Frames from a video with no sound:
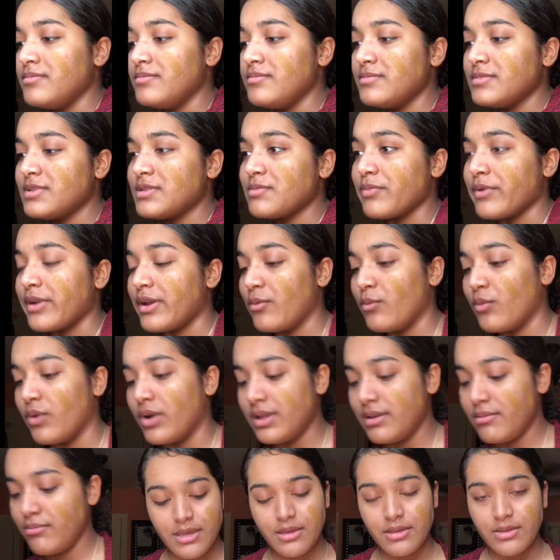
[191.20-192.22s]
spray
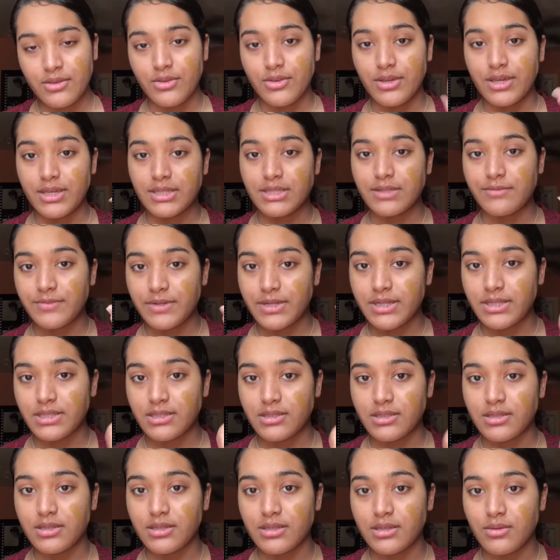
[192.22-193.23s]
one. You guys, I forgot
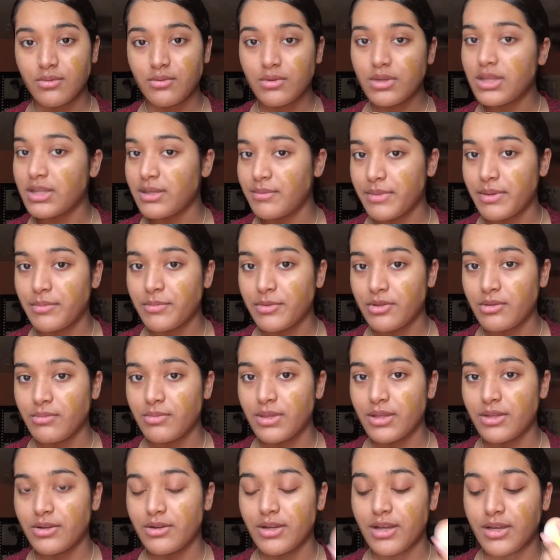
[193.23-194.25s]
to clean my beauty
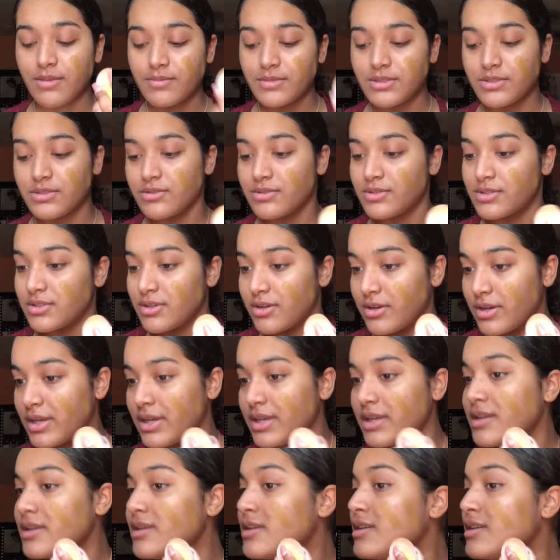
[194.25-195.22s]
blender. I'm so sorry.